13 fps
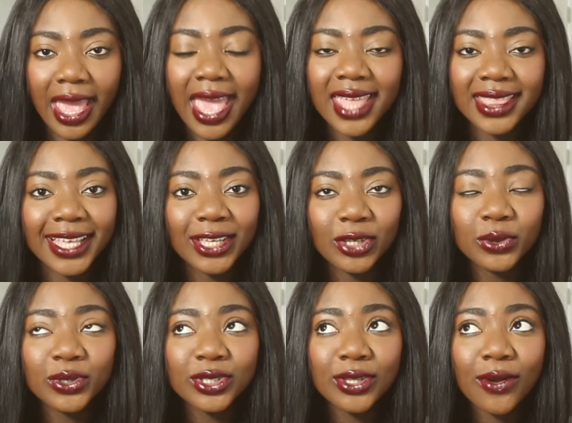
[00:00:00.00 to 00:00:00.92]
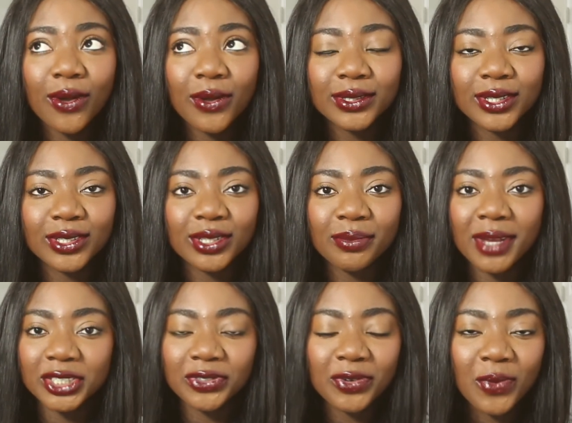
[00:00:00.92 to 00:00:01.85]
And thank you so
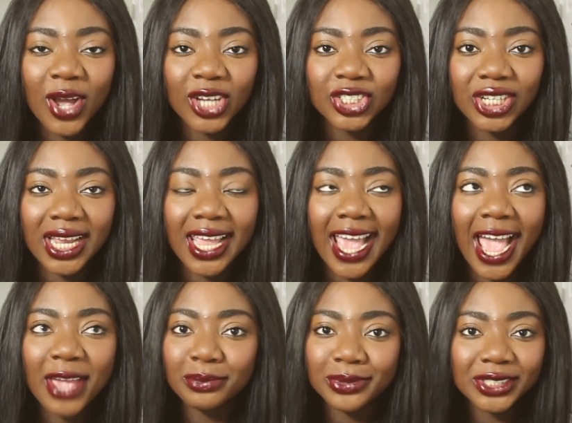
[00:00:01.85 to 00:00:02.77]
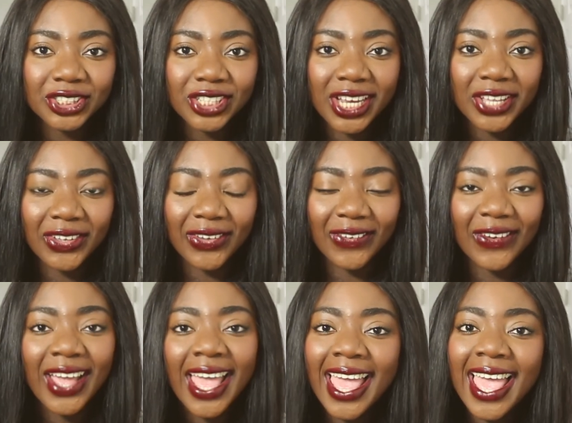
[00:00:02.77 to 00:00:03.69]
much for watching. I appreciate
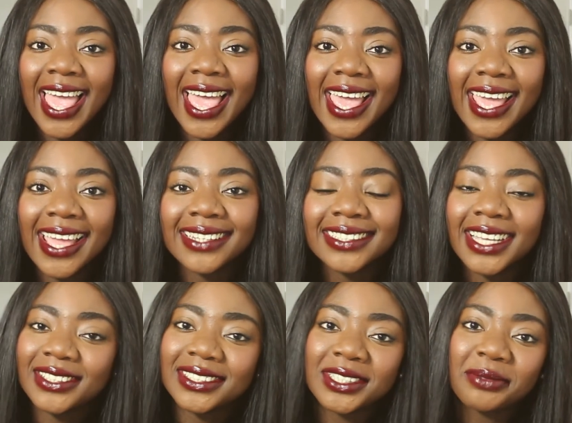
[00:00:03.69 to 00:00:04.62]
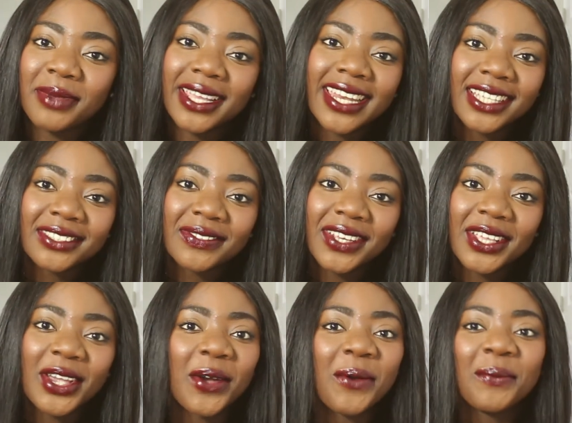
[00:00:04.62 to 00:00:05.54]
you, and I'll see you in my next
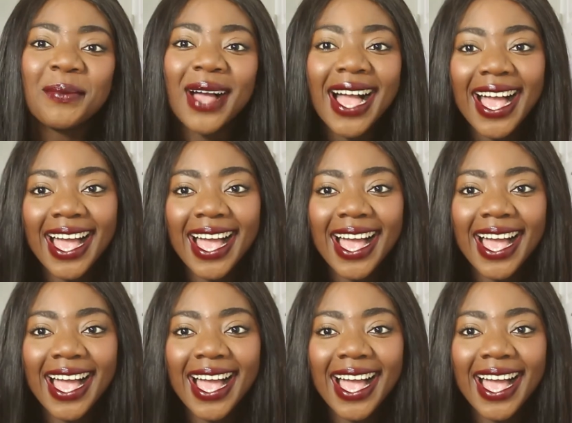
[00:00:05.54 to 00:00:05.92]
video. Bye.